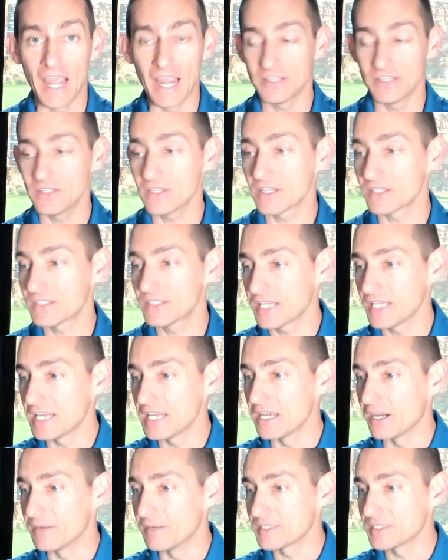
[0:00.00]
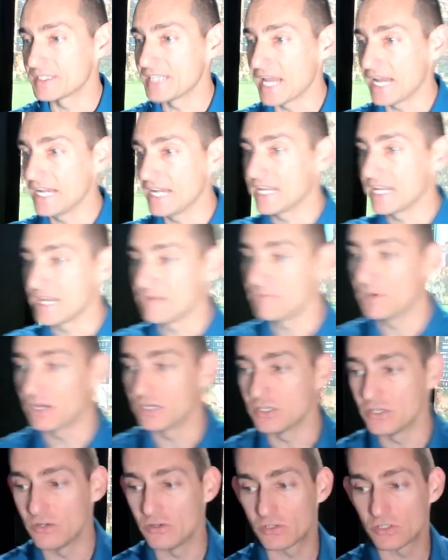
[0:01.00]
as you can see, I'm standing in
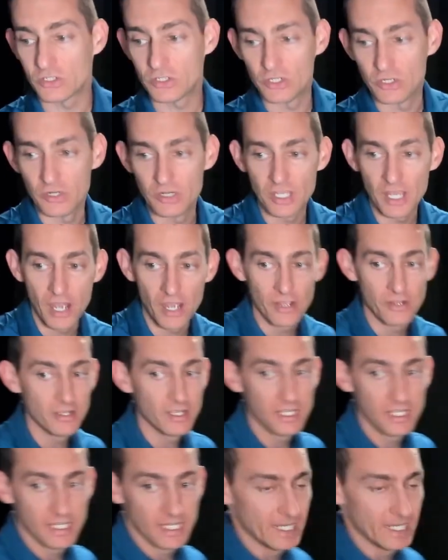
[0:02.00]
my new studio.